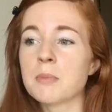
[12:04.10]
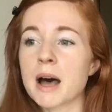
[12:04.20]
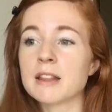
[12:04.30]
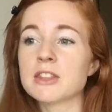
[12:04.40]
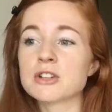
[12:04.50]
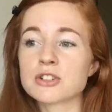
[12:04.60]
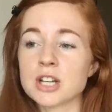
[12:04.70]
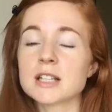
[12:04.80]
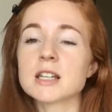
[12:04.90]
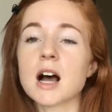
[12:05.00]
but there's
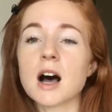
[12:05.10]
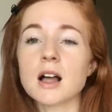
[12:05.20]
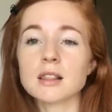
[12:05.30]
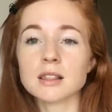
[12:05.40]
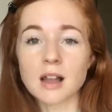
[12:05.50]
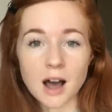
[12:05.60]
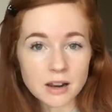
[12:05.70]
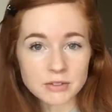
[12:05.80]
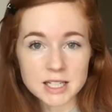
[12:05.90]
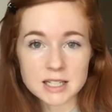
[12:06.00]
just a
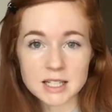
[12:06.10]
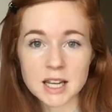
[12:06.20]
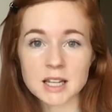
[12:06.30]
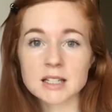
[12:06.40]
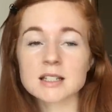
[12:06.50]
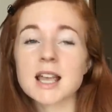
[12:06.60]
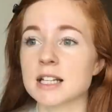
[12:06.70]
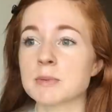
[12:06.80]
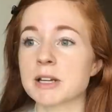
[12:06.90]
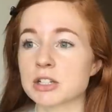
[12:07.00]
lot of listings,
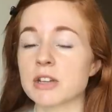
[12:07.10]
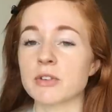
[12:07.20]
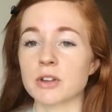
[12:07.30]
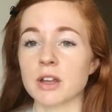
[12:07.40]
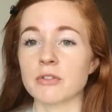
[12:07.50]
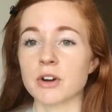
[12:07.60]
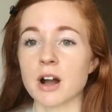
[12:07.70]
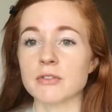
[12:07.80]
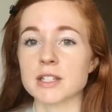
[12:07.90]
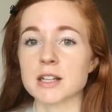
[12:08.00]
especially if you're looking for an
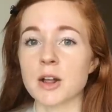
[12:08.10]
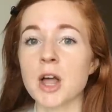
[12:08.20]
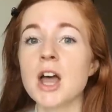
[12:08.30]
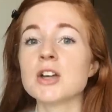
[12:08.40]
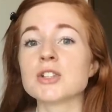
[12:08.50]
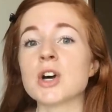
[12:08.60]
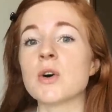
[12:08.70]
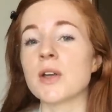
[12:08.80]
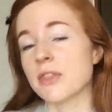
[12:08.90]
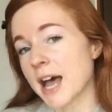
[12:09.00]
Officetel.
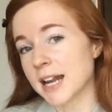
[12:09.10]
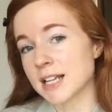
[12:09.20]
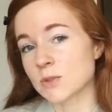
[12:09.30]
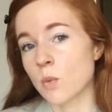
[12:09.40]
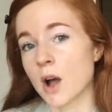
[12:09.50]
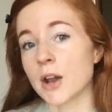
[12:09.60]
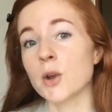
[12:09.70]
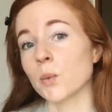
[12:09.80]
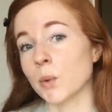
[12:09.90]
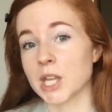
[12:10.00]
So that is what
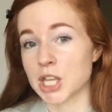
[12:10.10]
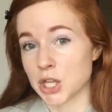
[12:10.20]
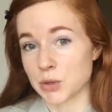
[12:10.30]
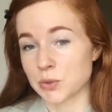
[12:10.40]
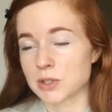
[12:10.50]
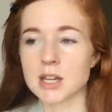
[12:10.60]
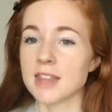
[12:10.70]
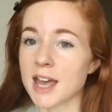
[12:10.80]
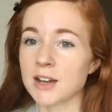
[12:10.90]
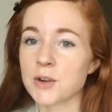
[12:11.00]
we used.
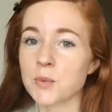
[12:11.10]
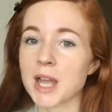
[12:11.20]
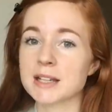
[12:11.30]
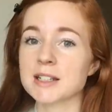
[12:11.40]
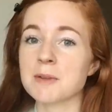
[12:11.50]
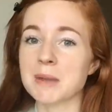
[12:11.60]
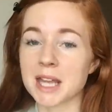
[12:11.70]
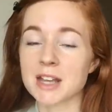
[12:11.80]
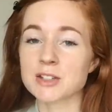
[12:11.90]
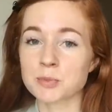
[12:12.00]
Then we ended up
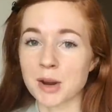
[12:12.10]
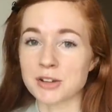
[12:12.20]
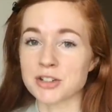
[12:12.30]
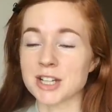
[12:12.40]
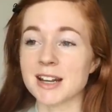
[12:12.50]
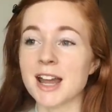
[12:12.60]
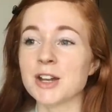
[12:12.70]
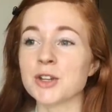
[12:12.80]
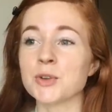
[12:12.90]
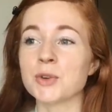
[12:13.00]
making a spreadsheet,
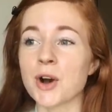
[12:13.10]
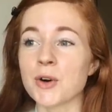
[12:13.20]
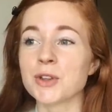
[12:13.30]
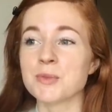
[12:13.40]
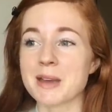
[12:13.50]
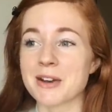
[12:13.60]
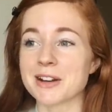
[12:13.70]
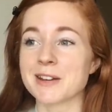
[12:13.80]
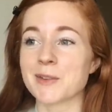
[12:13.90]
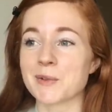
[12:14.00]
and you know you
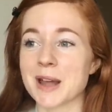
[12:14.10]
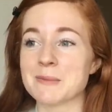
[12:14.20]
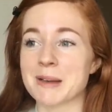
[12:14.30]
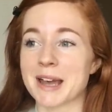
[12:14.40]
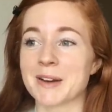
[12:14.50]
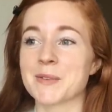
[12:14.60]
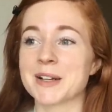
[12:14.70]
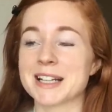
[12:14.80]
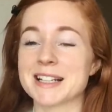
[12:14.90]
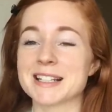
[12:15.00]
married the right man
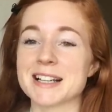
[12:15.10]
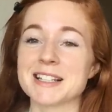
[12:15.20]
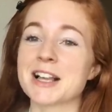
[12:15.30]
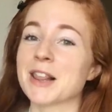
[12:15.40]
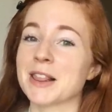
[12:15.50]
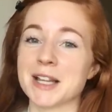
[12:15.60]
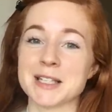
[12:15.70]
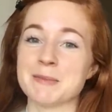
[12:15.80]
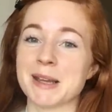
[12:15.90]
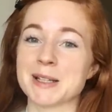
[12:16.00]
when he says,
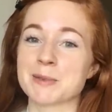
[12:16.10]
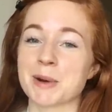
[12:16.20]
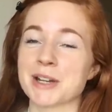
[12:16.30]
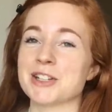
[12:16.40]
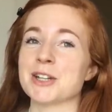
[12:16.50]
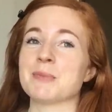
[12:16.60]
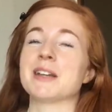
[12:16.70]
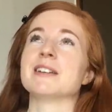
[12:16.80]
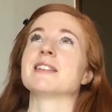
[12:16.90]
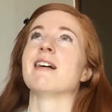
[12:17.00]
let's make a spreadsheet,
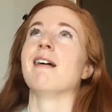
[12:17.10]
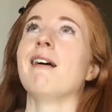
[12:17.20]
because